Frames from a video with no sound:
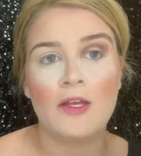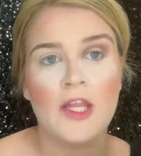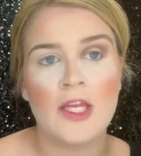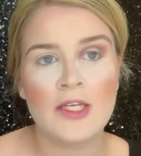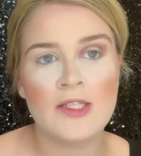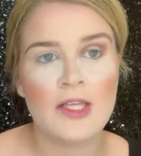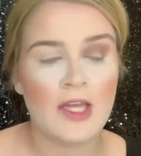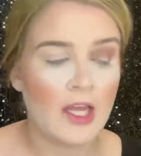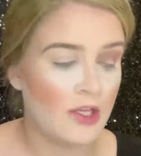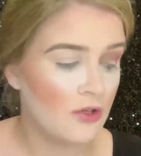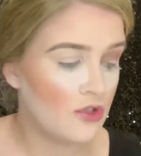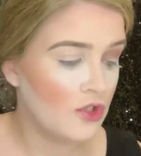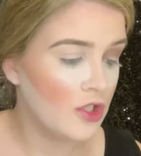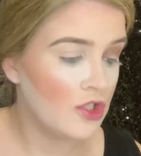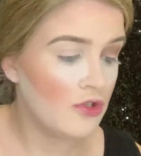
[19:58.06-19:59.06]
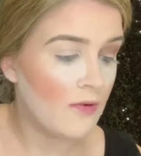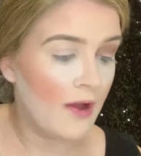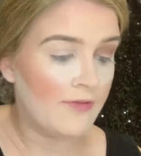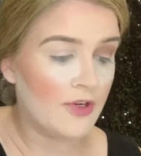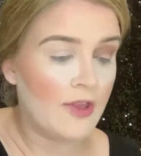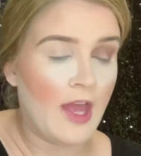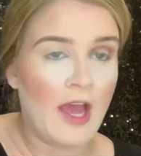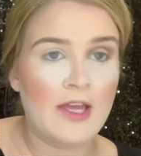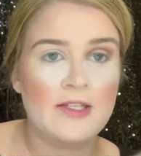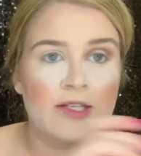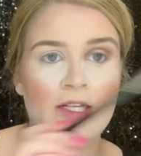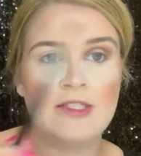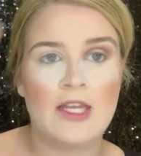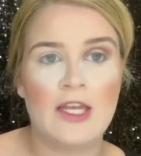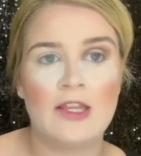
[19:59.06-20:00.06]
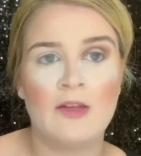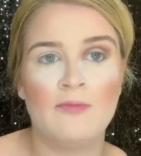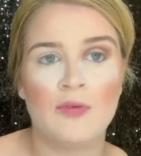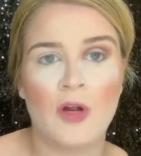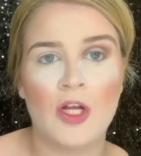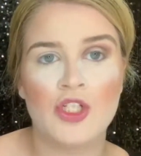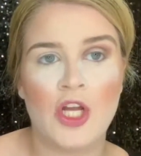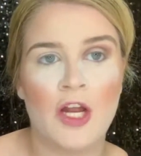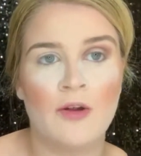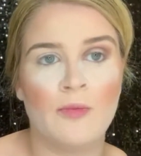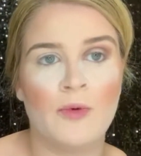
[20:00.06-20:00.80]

Next thing I usually do after that is I take the brush I